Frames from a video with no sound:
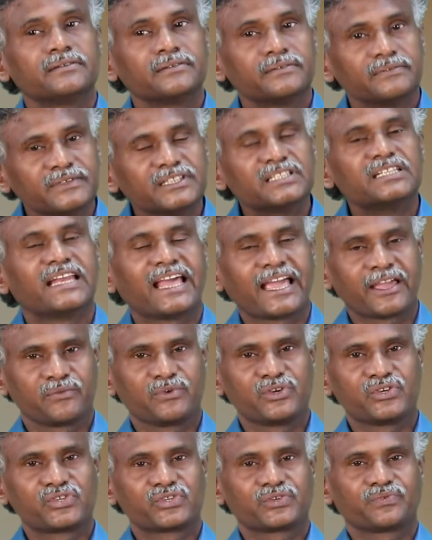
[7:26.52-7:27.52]
with
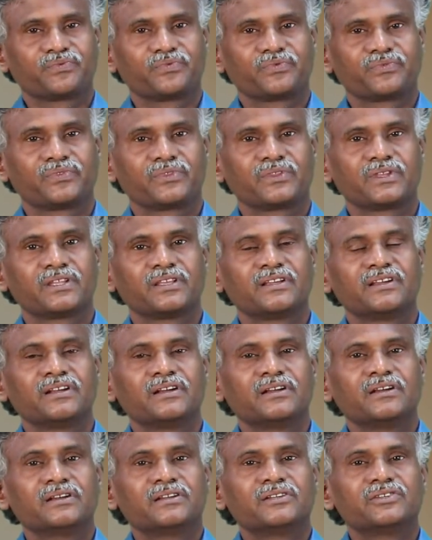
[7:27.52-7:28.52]
language.
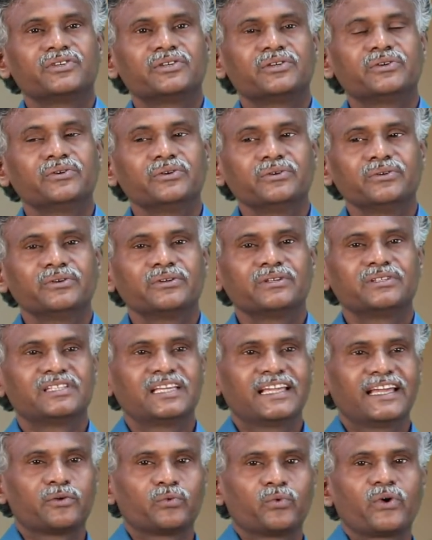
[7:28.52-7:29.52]
You know,
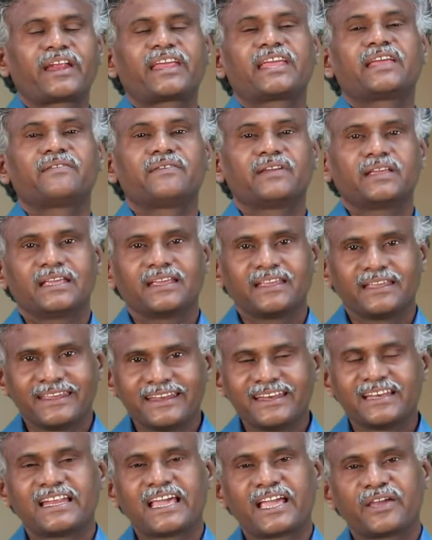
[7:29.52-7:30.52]
they are working
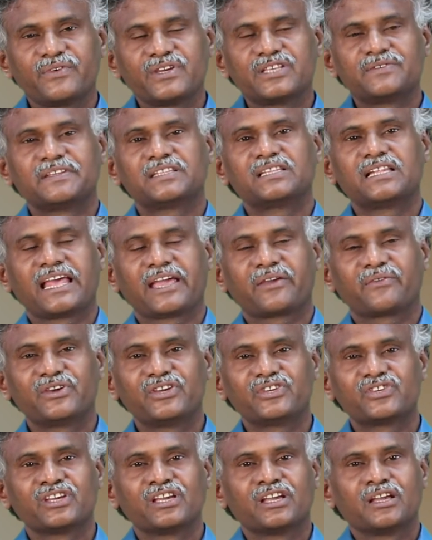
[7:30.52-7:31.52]
in language with
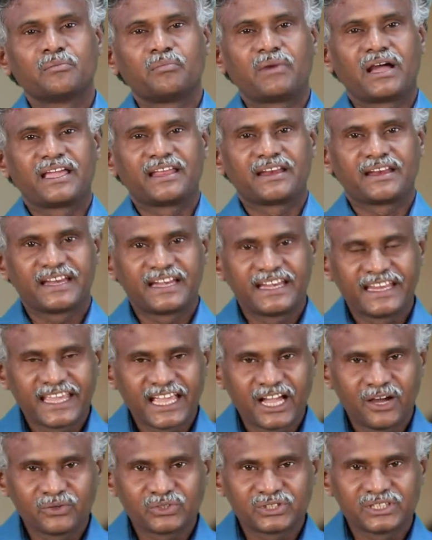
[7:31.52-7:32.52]
language by reading
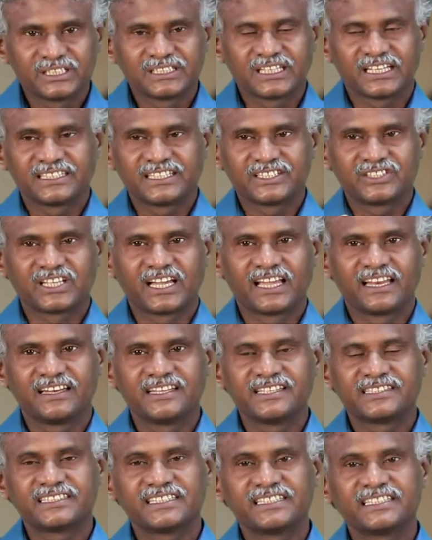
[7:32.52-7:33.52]
out, the other child
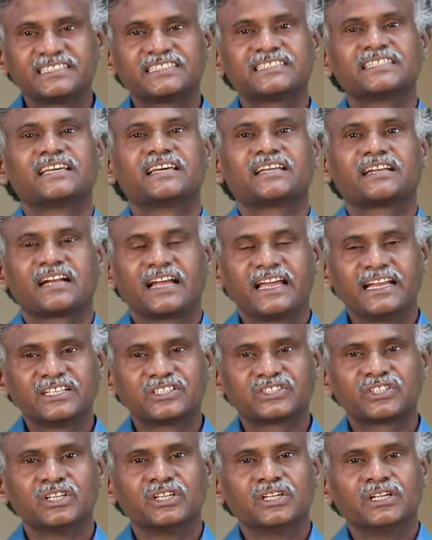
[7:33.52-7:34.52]
listens,
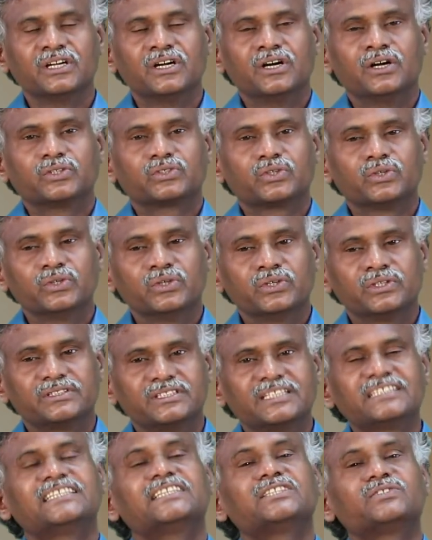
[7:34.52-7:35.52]
writes. So
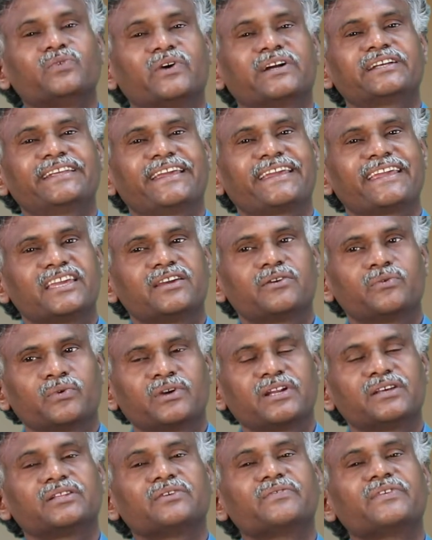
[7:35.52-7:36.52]
this is what
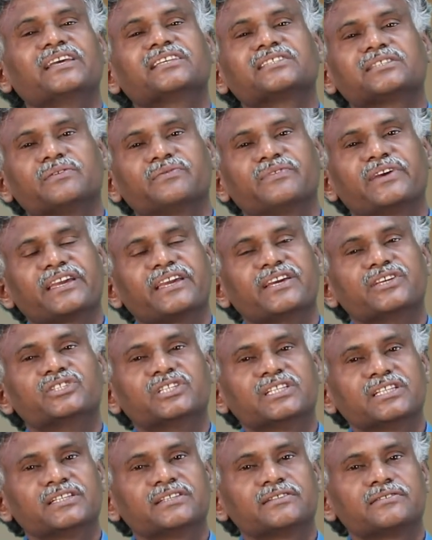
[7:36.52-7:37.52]
one of the ways of
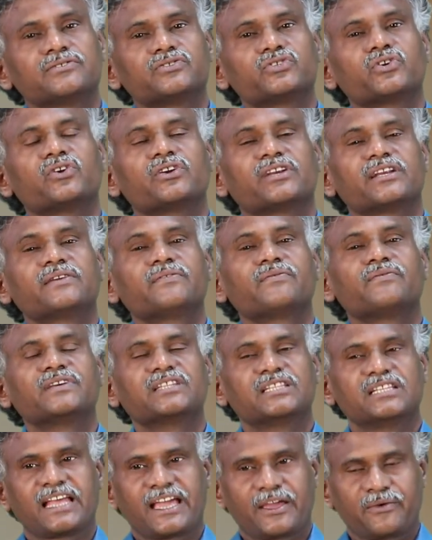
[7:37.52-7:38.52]
engaging children
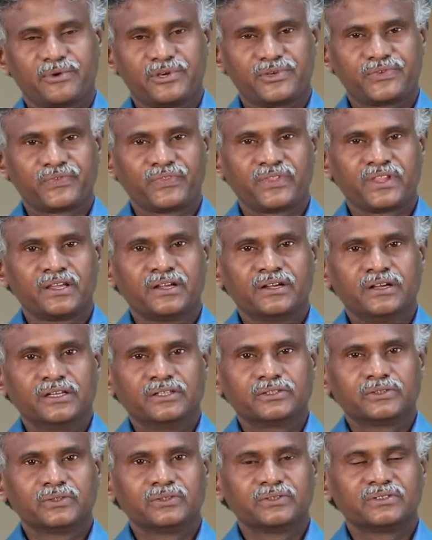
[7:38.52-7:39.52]
with language.
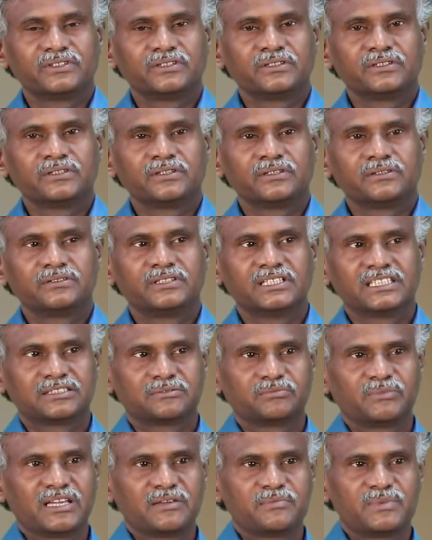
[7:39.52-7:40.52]
So this
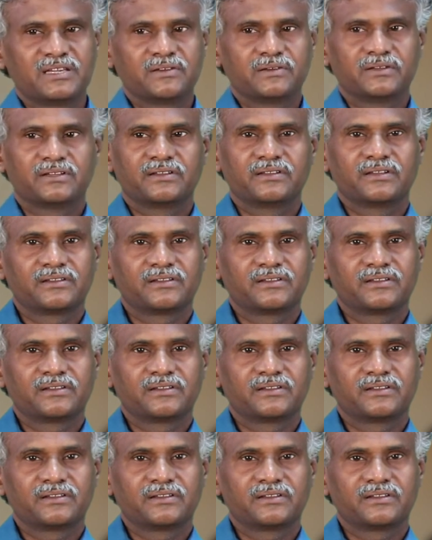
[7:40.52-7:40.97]
may be